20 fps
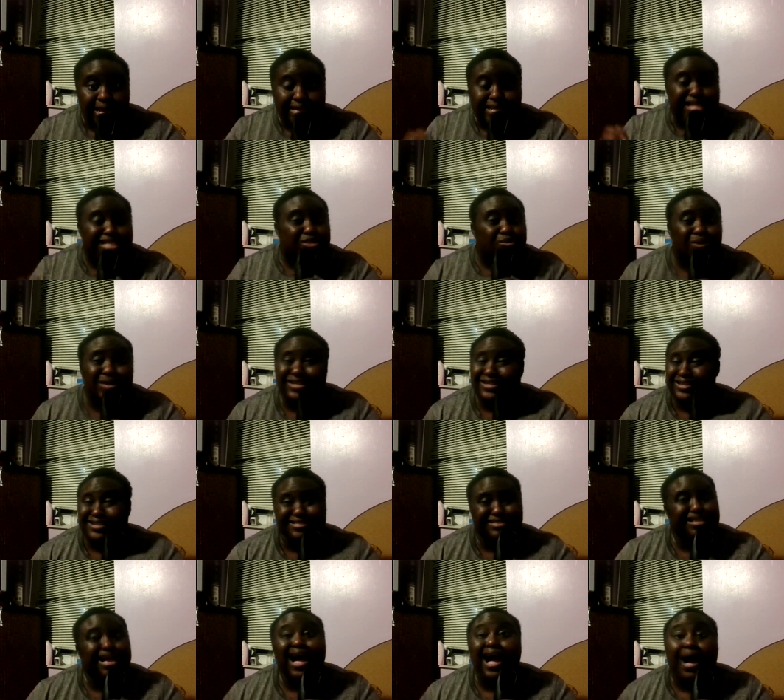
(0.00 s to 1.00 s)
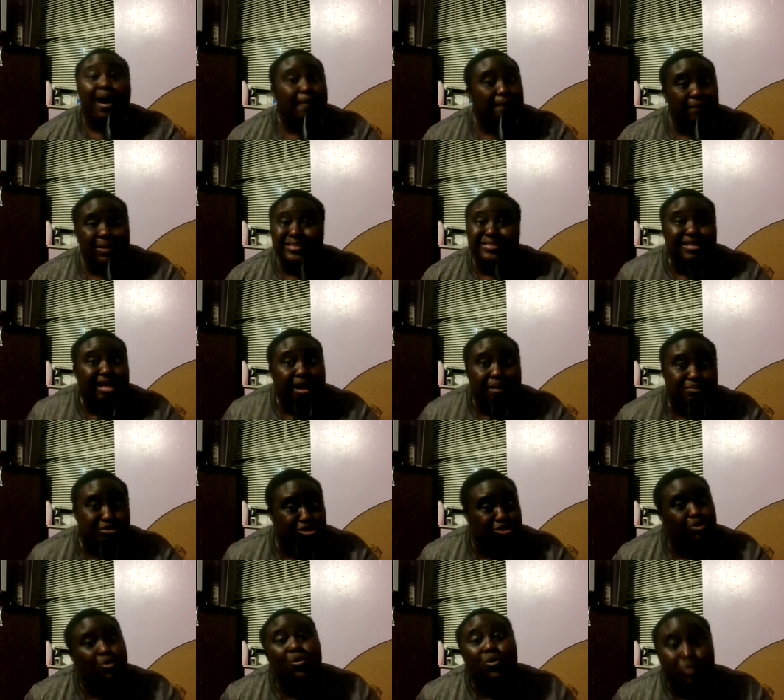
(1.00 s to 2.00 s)
that's one of the top uh, top
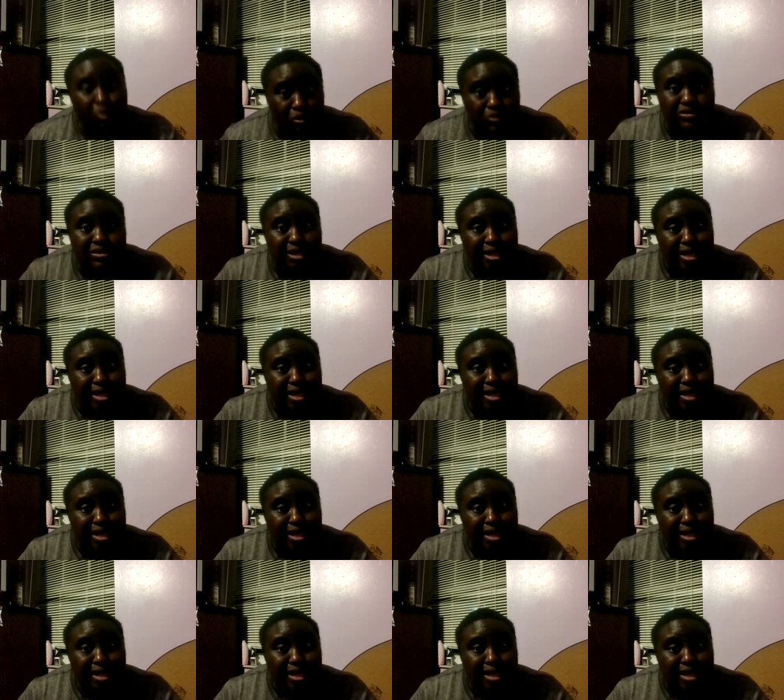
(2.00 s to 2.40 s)
schools